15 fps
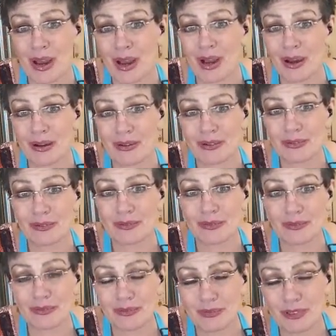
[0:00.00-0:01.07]
Yeah.
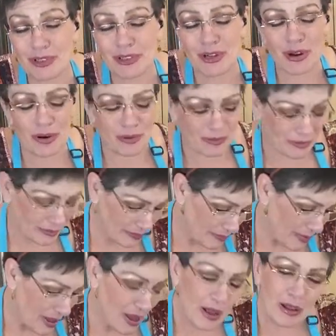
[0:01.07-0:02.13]
So
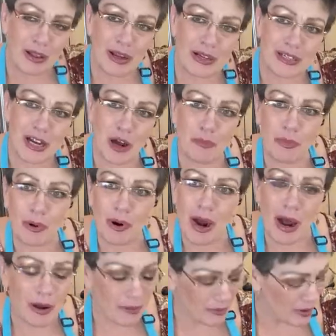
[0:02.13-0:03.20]
let's help her
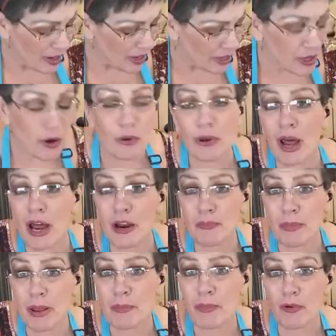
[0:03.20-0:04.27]
out. You know, a lot
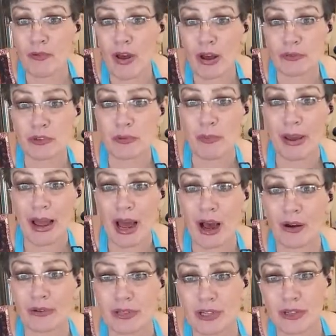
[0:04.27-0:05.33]
of people have helped me
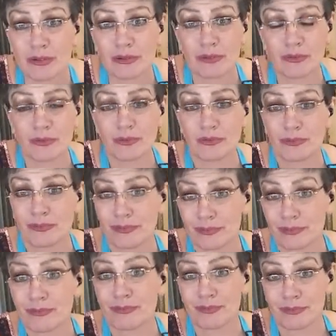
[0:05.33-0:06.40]
out.
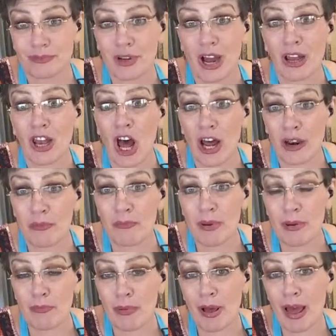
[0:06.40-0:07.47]
A lot of
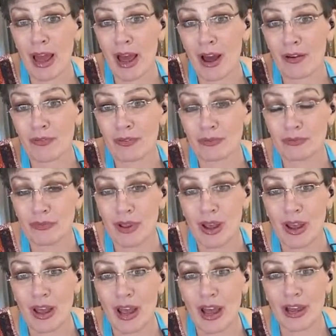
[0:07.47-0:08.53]
people have.
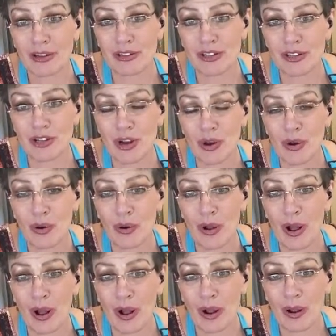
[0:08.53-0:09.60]
And so
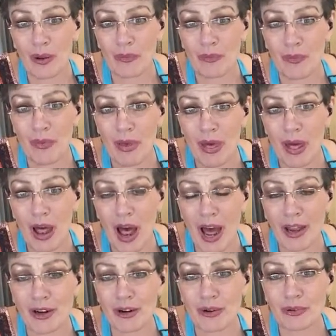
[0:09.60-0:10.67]

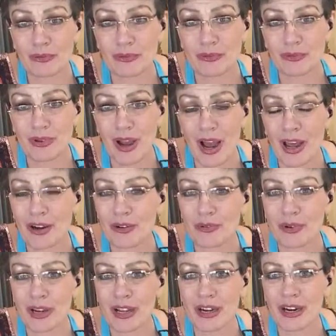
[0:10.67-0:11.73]
I don't
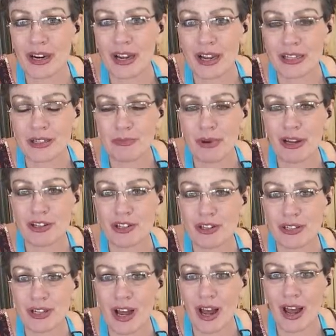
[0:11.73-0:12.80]
need it as much
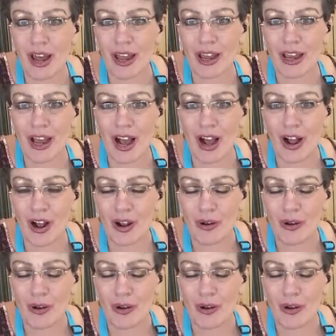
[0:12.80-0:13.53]
as I